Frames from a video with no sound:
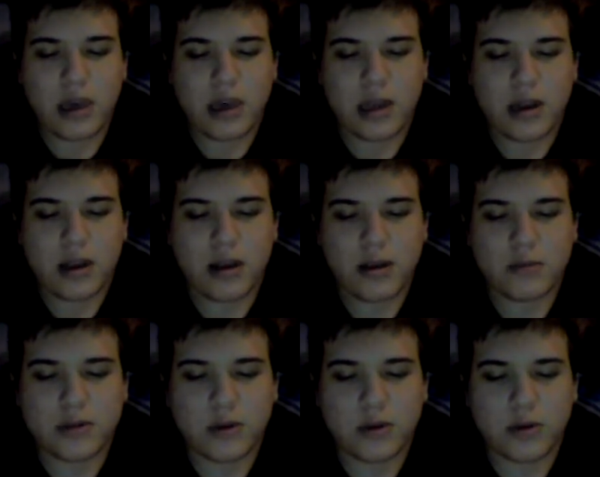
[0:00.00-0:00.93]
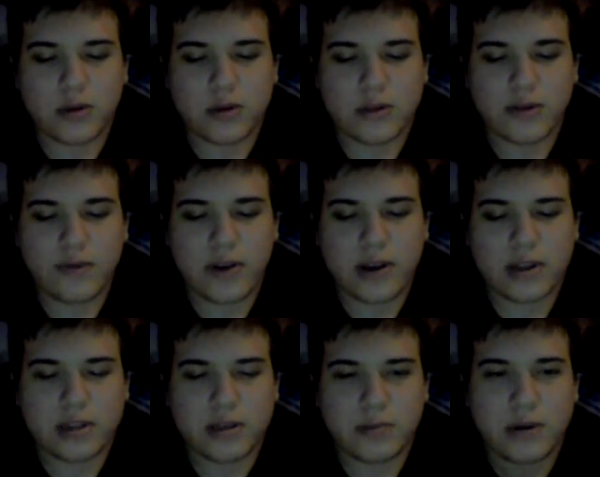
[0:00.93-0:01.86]
And Soul Ogre's
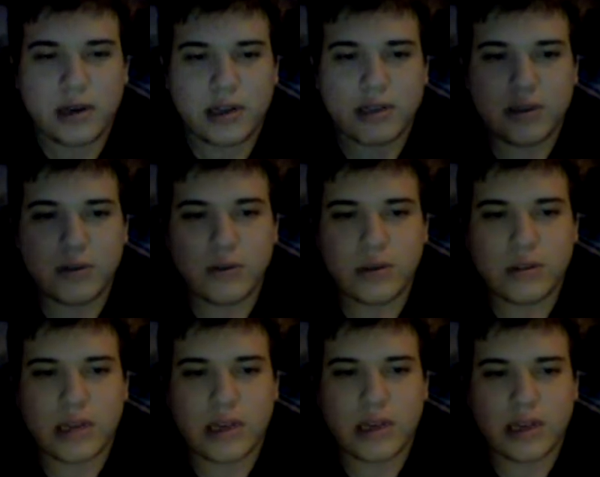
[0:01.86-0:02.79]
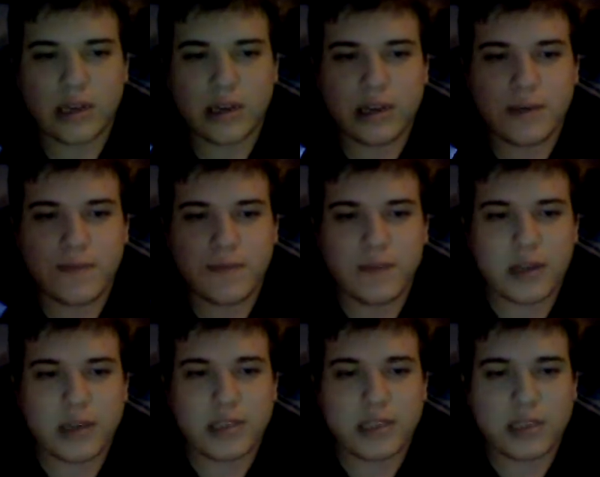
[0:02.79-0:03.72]
effect is pretty nice too, because I can
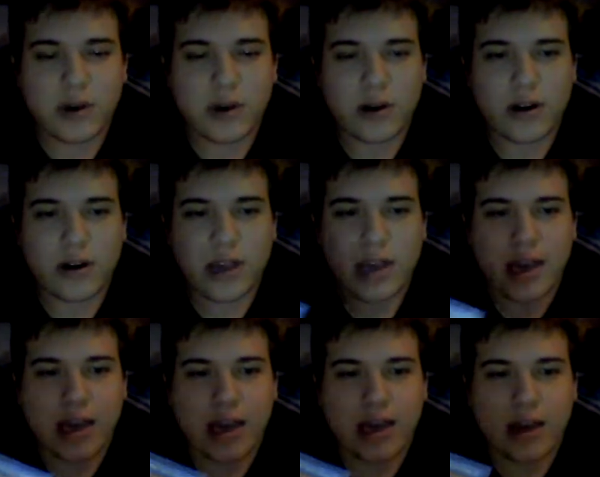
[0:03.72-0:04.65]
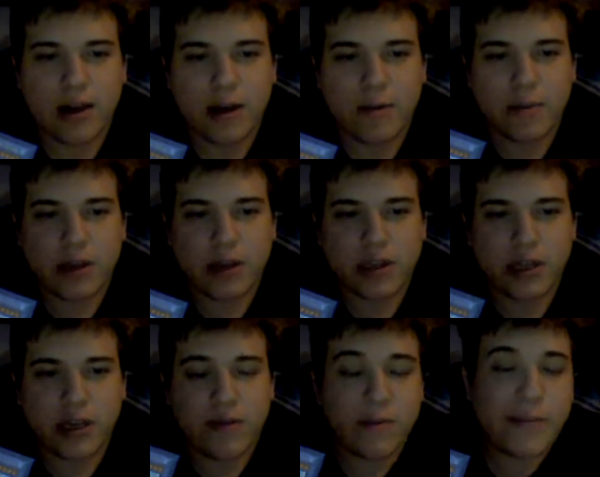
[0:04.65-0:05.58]
discard a
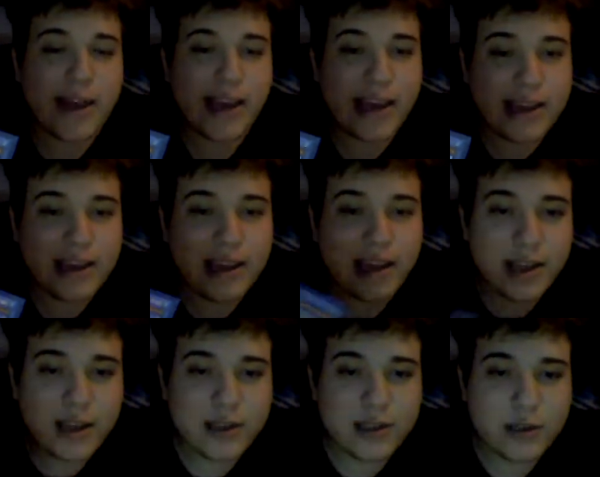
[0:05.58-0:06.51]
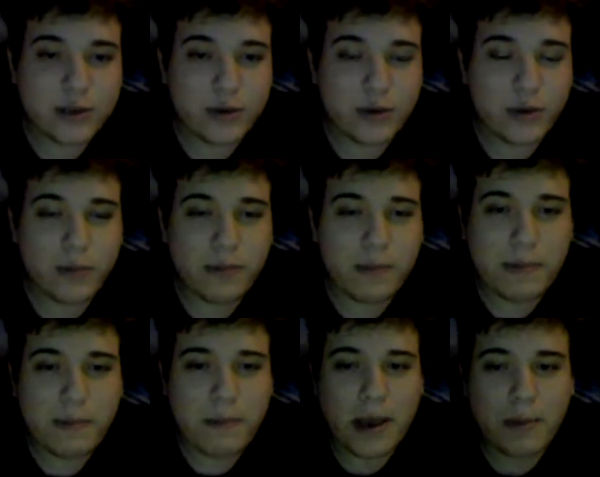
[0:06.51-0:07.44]
Gishiki from my hand to
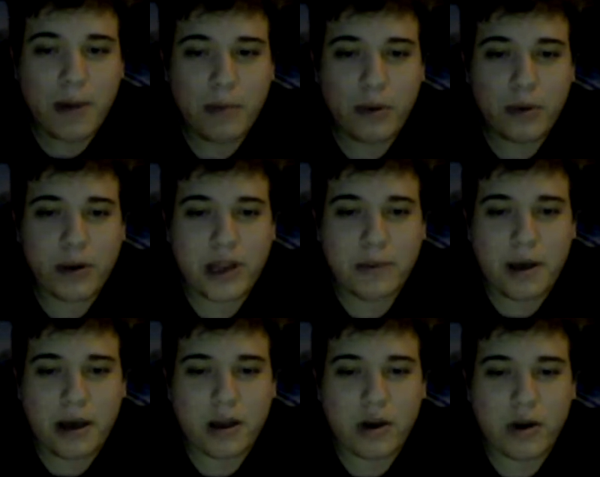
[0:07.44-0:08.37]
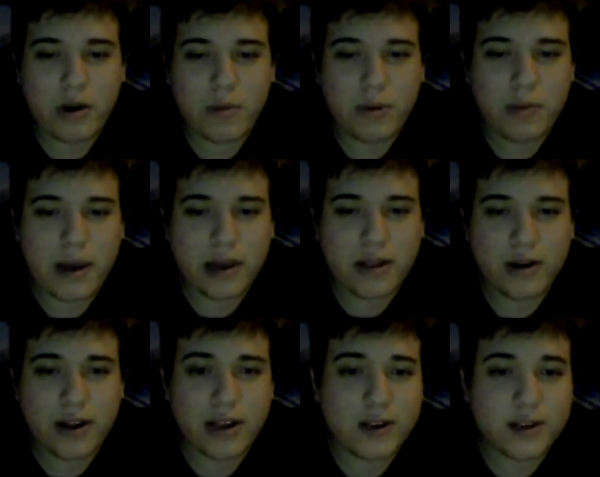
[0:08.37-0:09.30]
make my opponent take back a card, put it back in
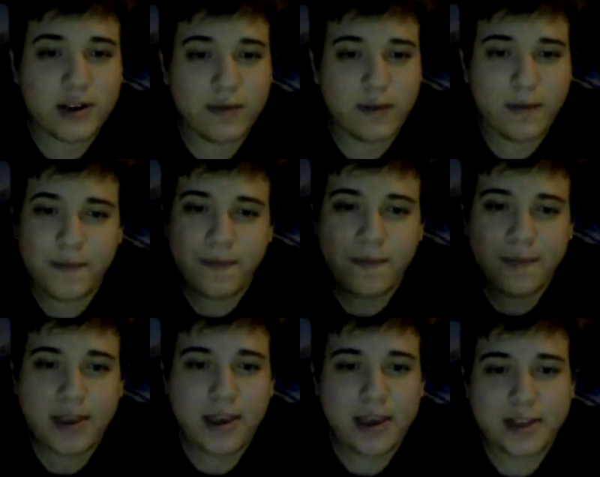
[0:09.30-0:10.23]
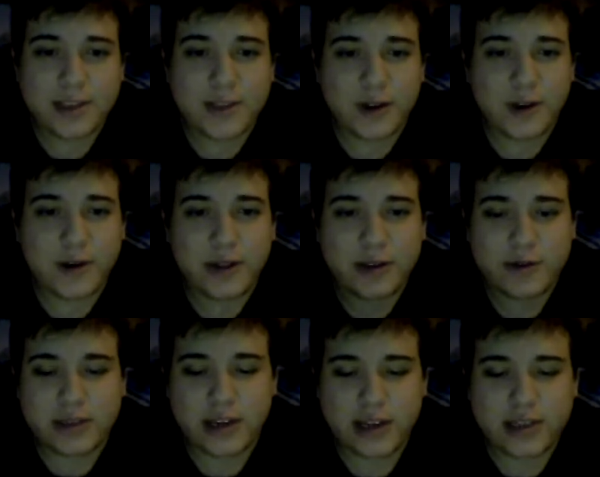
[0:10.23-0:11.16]
their deck, and shuffle. So that's
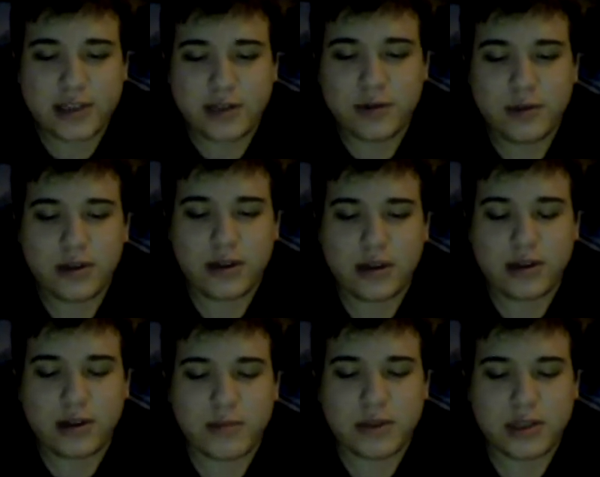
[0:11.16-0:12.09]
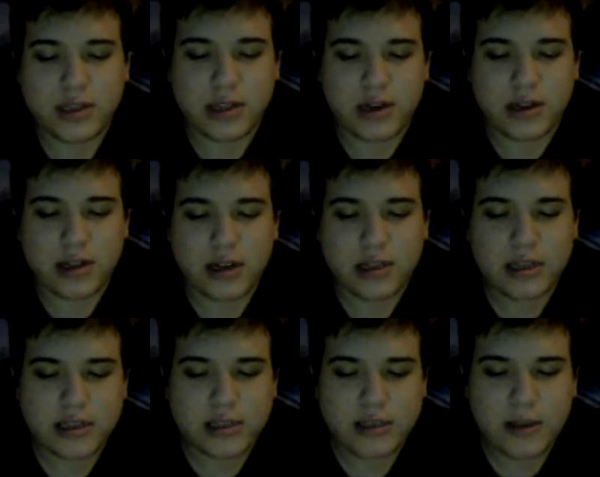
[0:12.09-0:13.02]
really nice too. It trusts a lot of
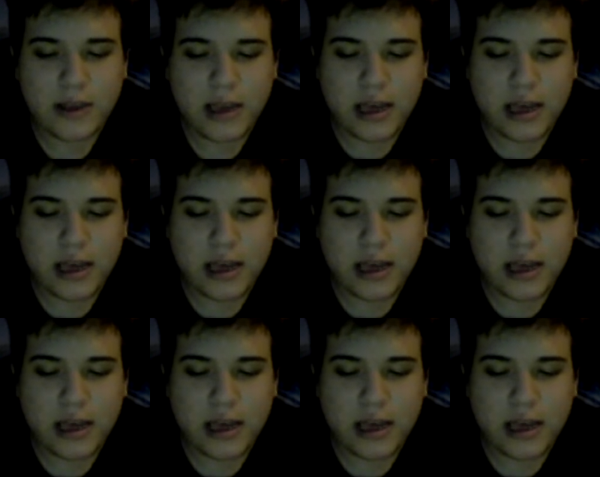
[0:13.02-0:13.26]
things.